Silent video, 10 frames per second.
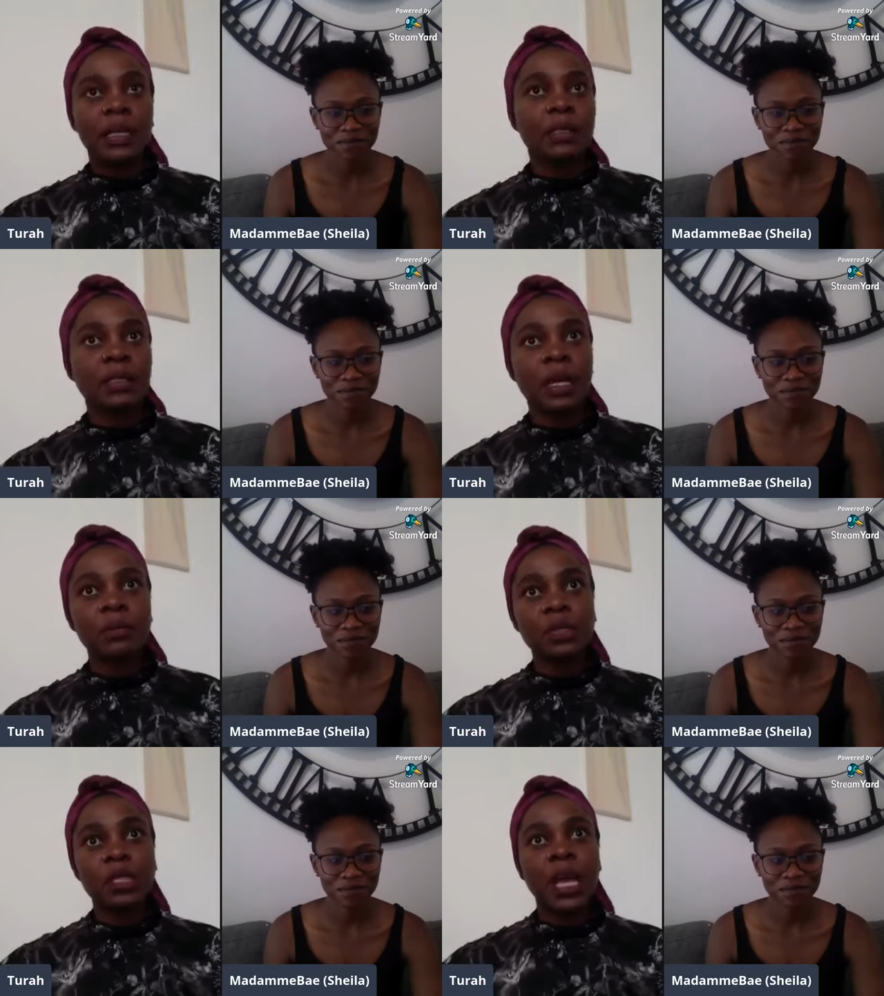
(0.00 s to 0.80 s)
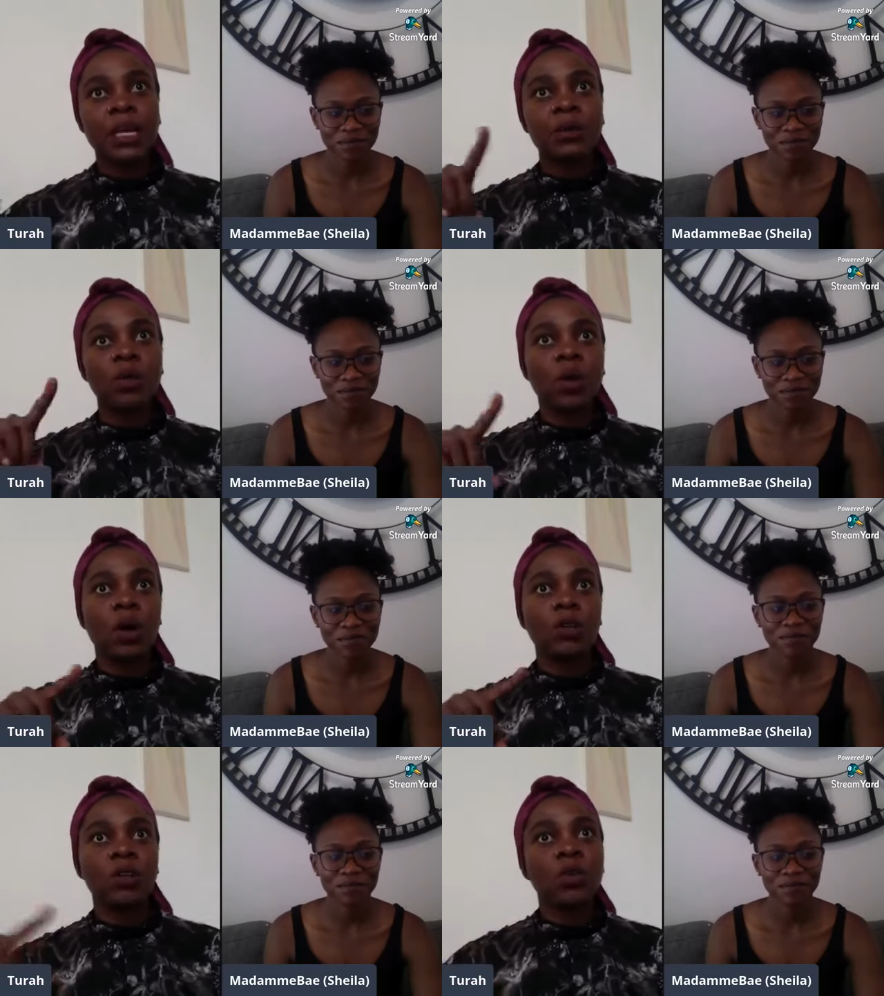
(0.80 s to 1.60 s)
Speaker 1: exams, and
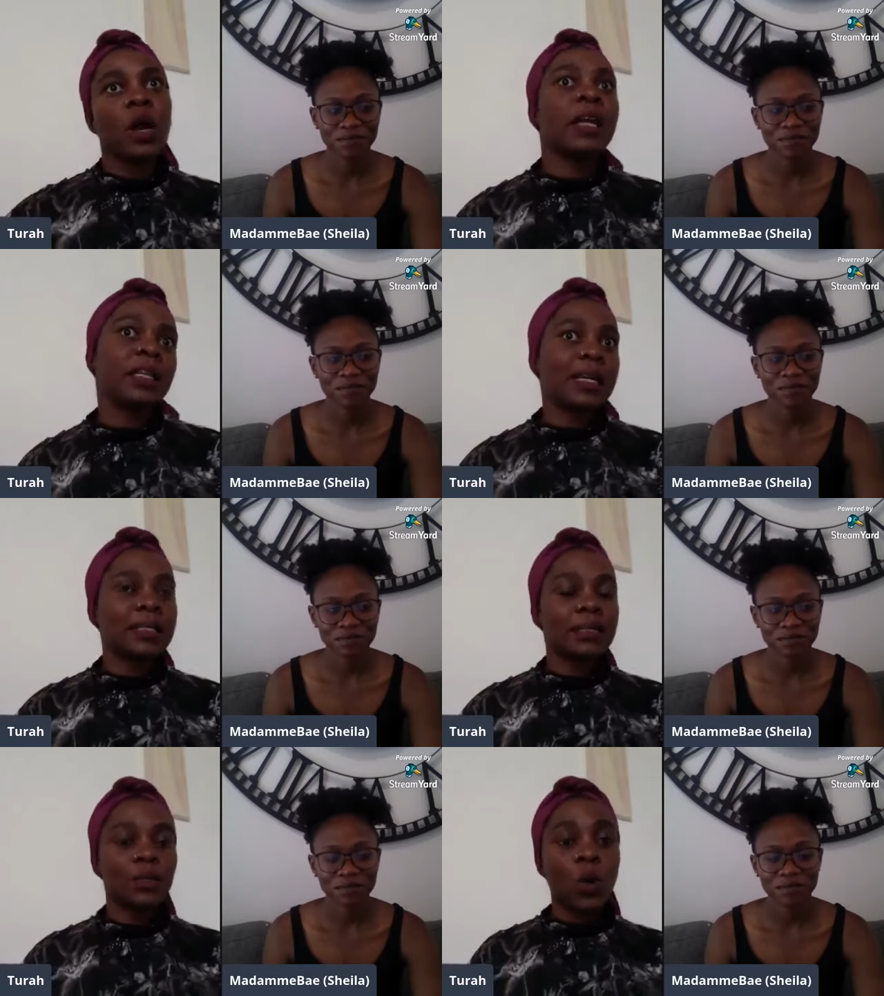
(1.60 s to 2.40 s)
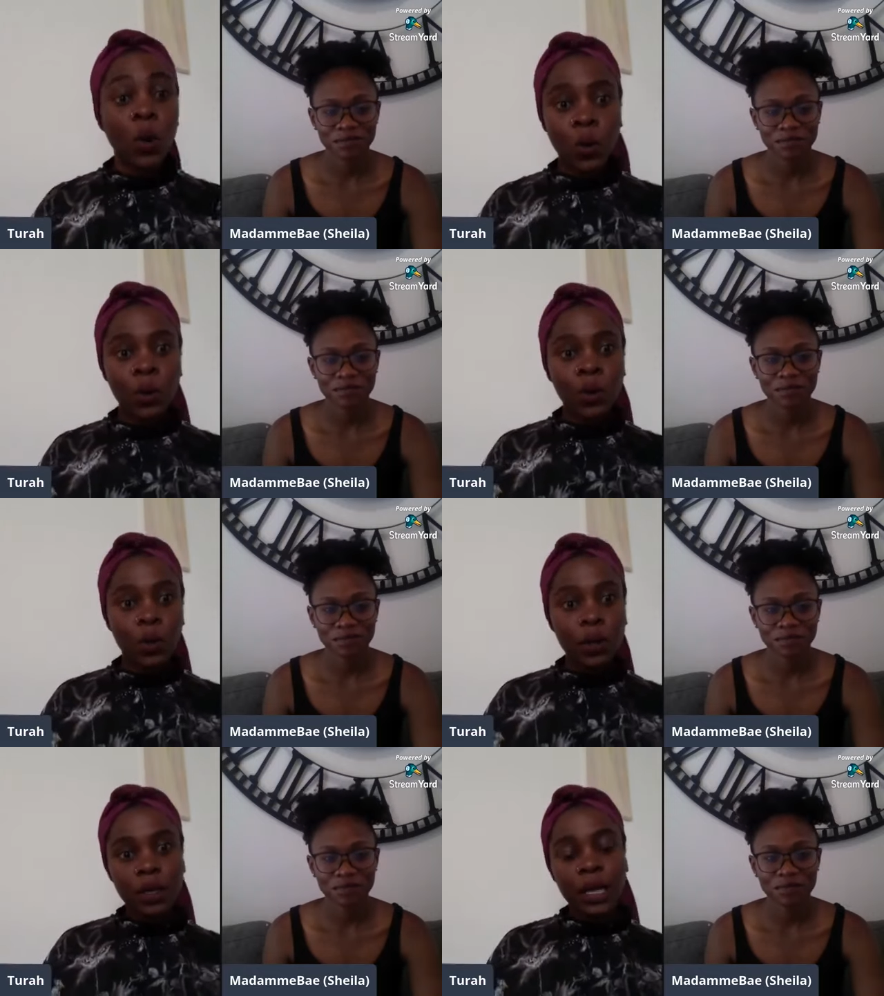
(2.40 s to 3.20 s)
you know, and that is all.
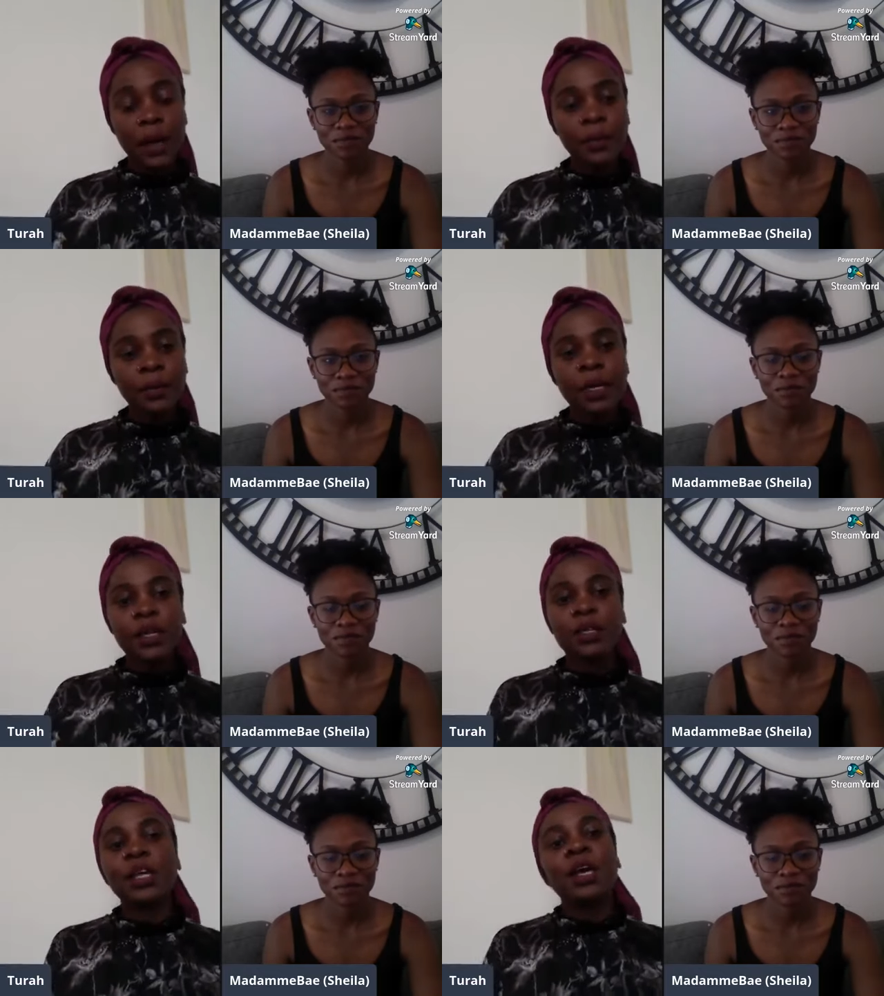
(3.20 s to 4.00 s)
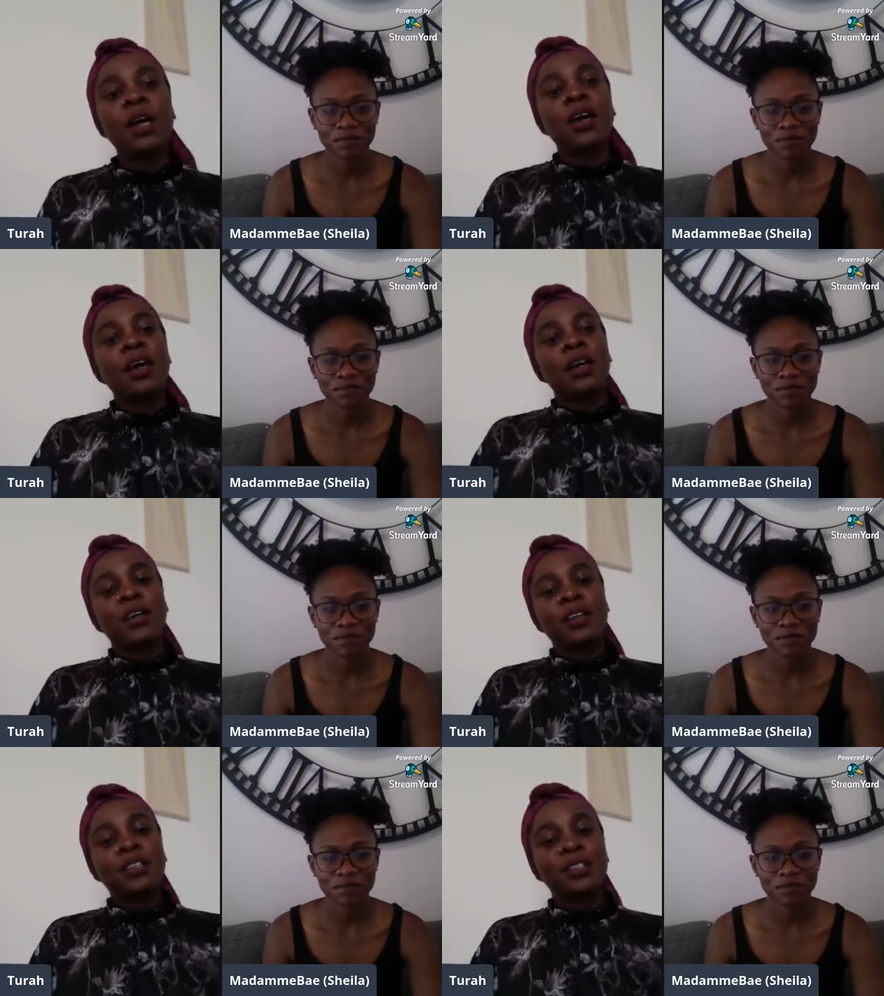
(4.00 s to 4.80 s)
Yeah.
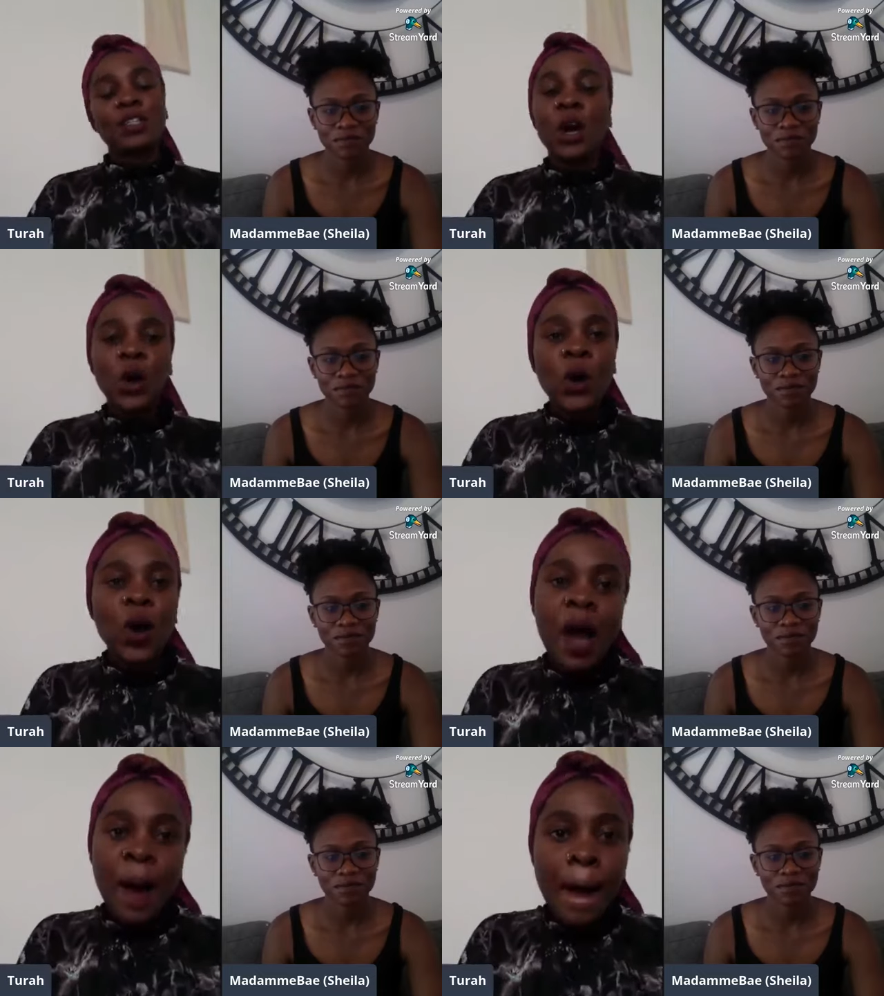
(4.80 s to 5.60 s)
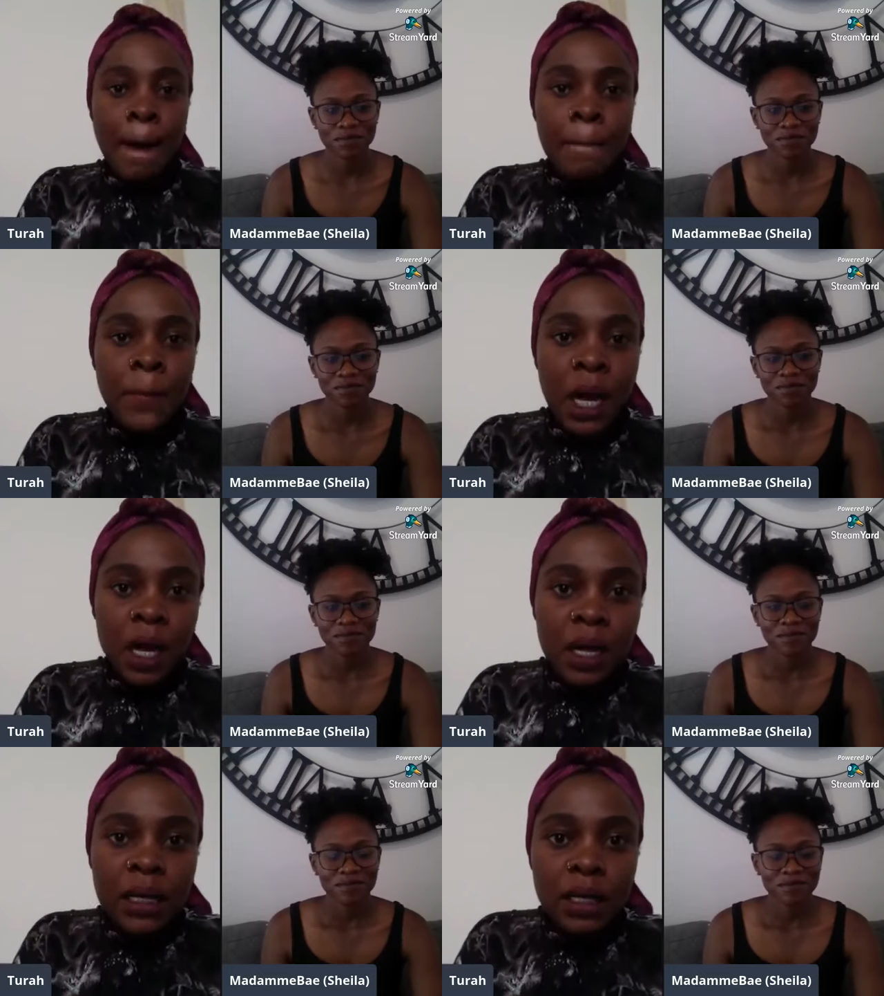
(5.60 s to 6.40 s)
So
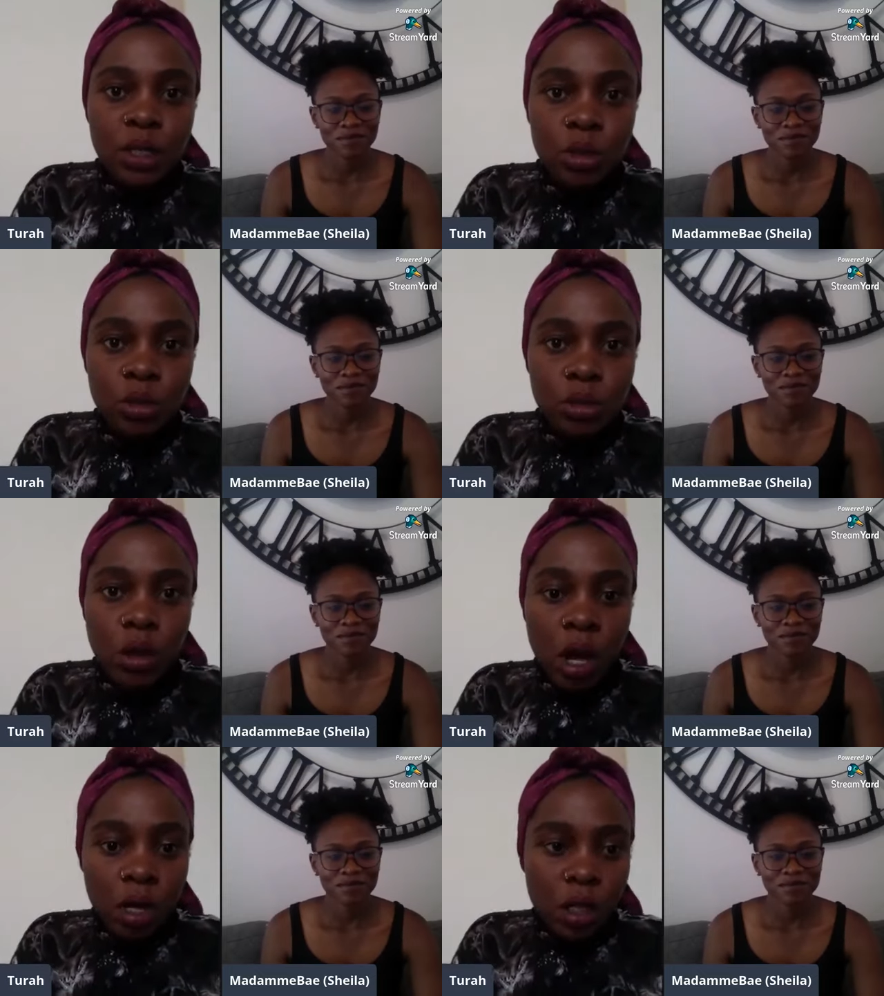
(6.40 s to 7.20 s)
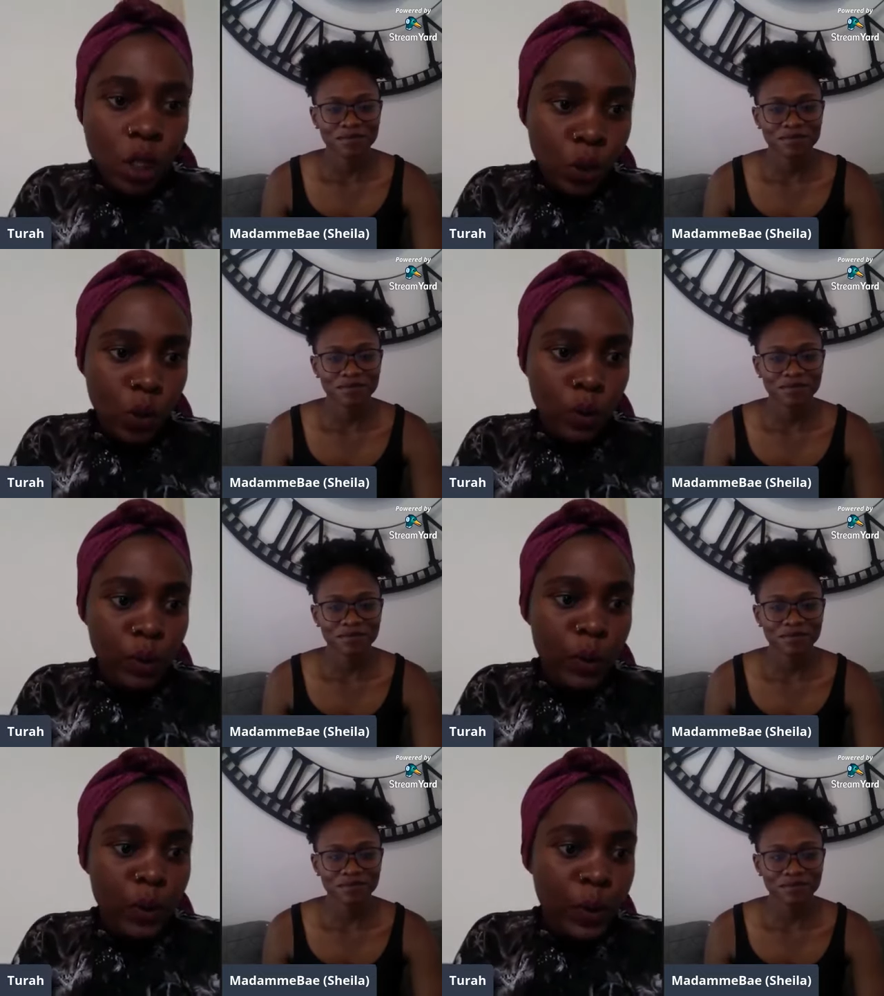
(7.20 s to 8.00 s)
to
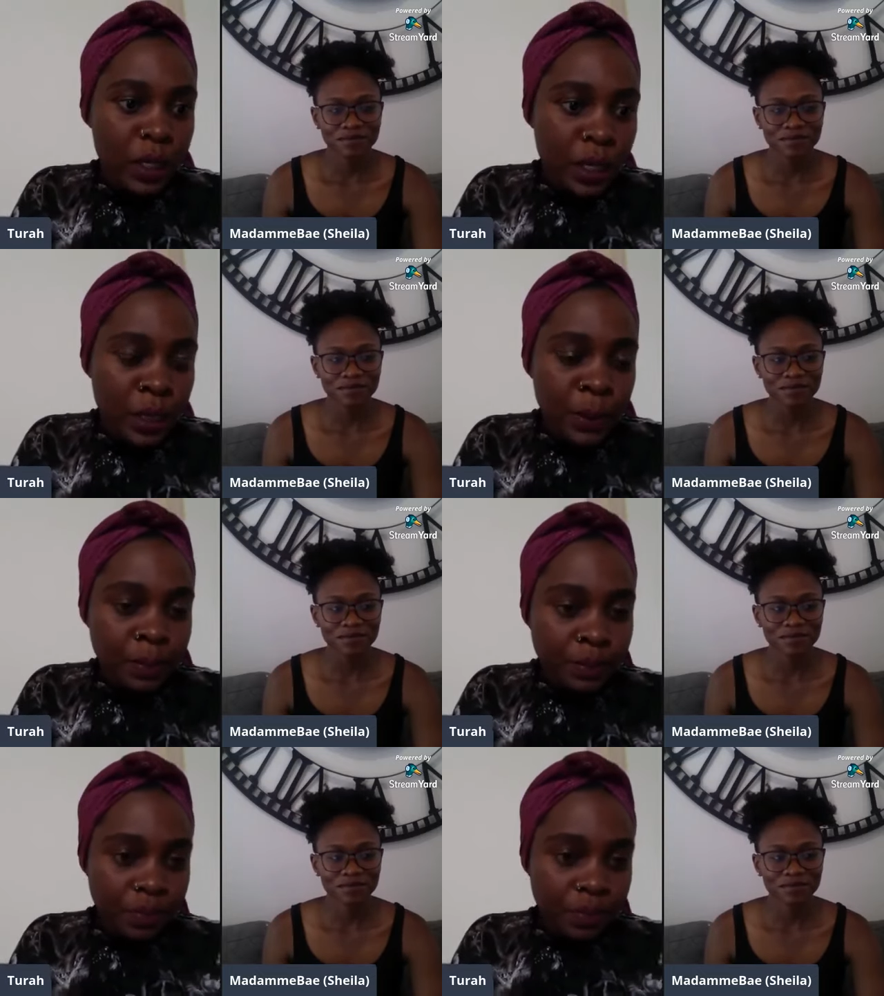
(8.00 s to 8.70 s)
conclude,